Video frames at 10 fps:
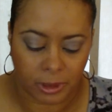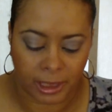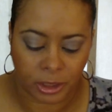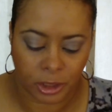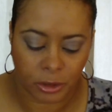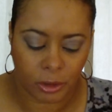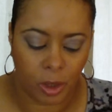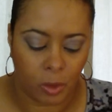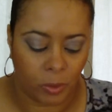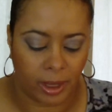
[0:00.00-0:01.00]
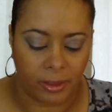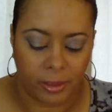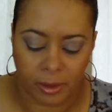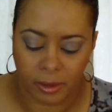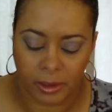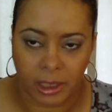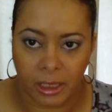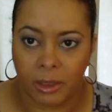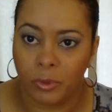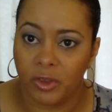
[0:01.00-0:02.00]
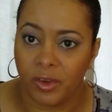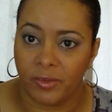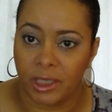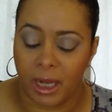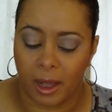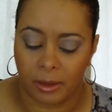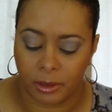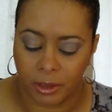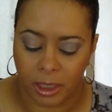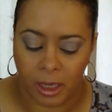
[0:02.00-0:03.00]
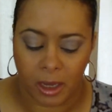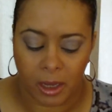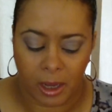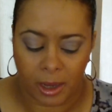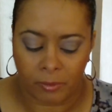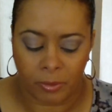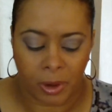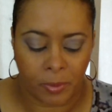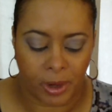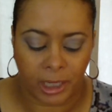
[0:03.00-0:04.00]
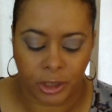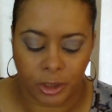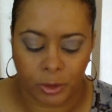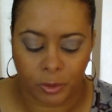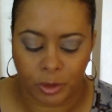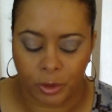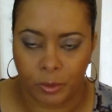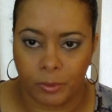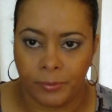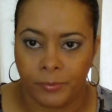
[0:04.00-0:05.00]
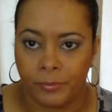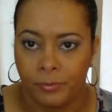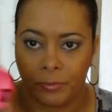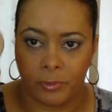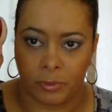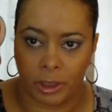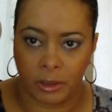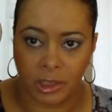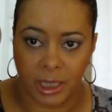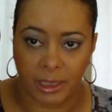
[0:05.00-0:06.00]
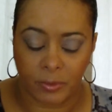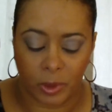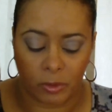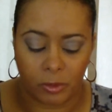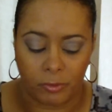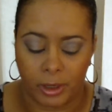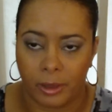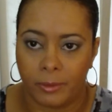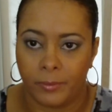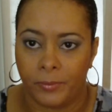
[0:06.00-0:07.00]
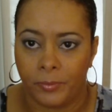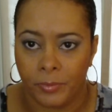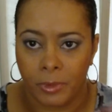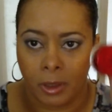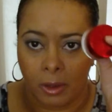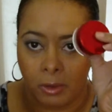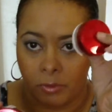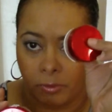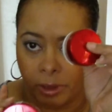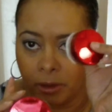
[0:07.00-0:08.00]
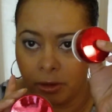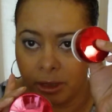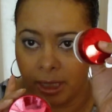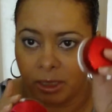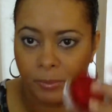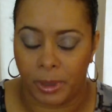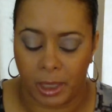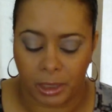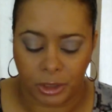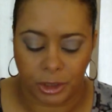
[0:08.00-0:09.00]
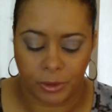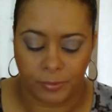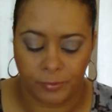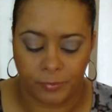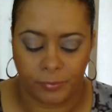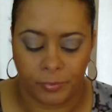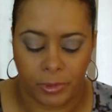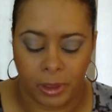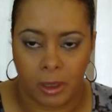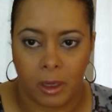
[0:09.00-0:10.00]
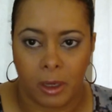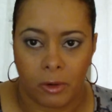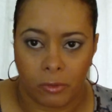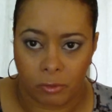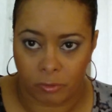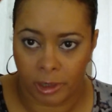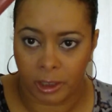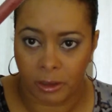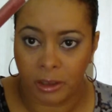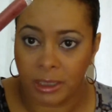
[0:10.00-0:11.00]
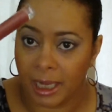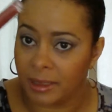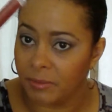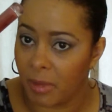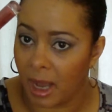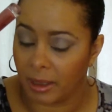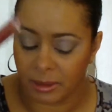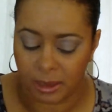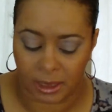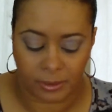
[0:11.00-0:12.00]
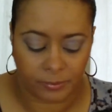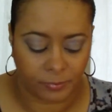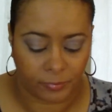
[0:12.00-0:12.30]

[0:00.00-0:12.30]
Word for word: let's just go with the kit was $50. And remember I showed you regular size mineral veil, regular sized blush, regular size Moxie,